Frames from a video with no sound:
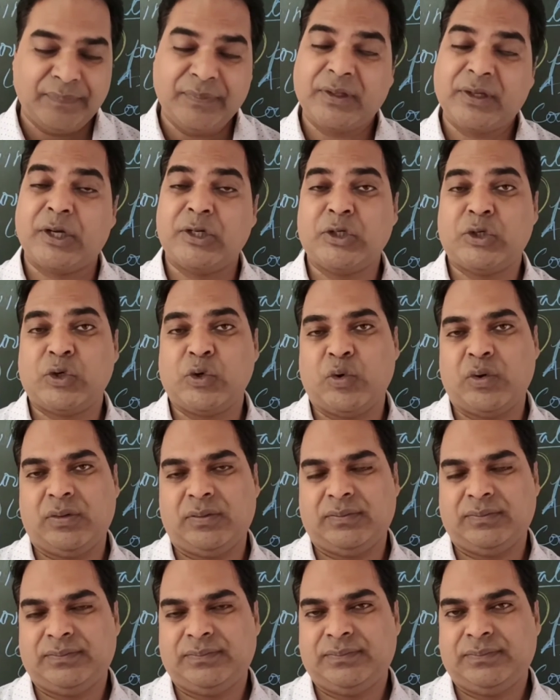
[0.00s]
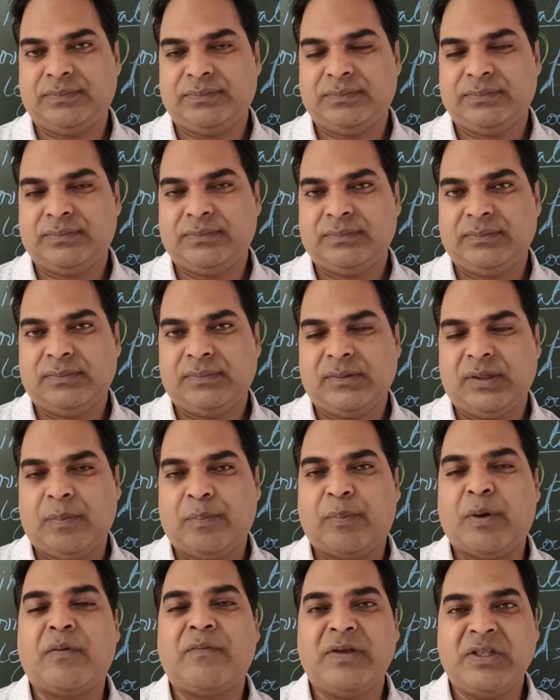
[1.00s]
control.
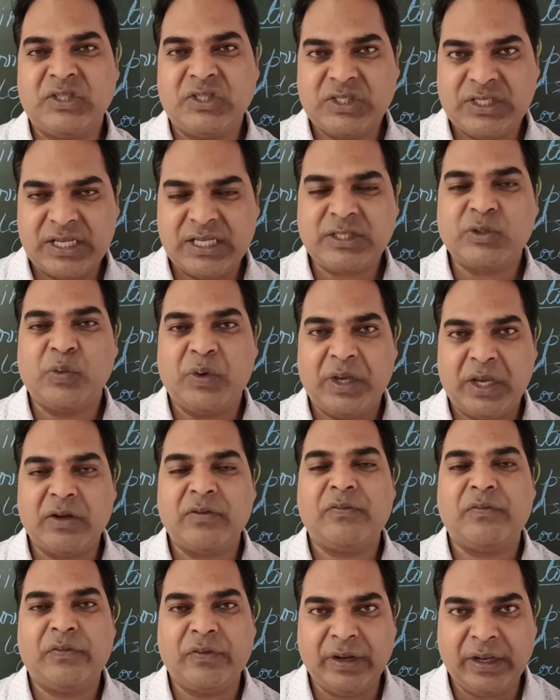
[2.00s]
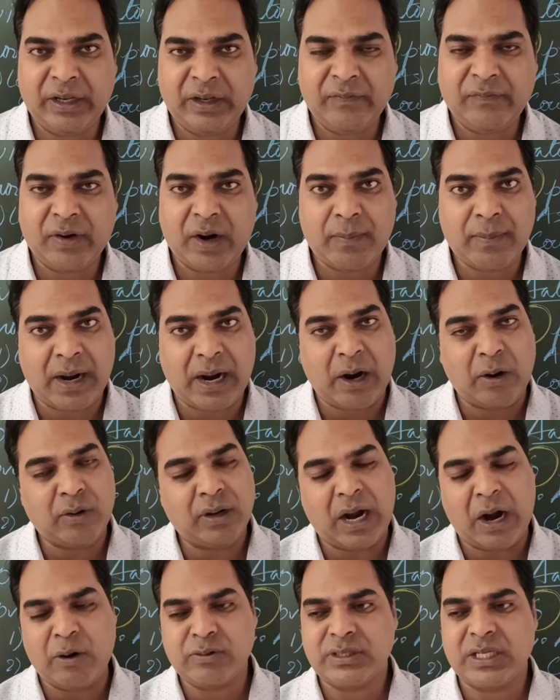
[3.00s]
Provinces were free from
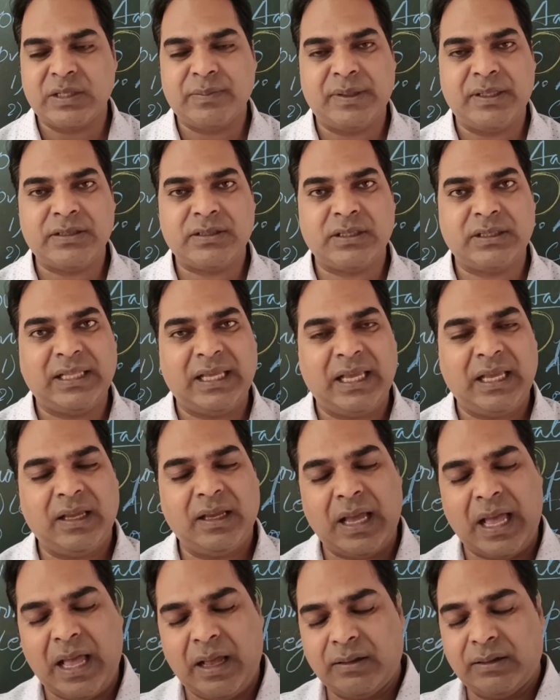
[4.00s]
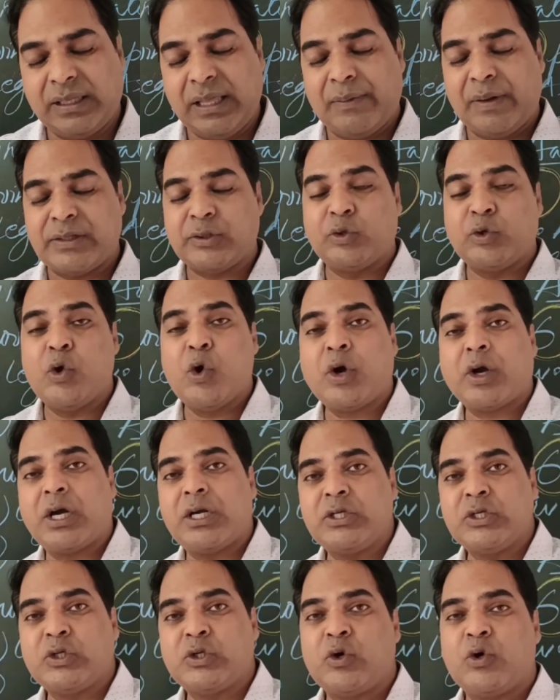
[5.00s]
outside means there was no
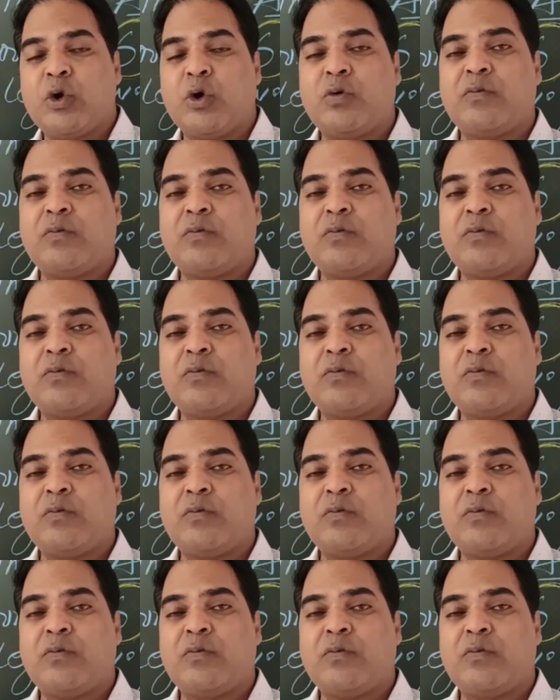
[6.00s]
control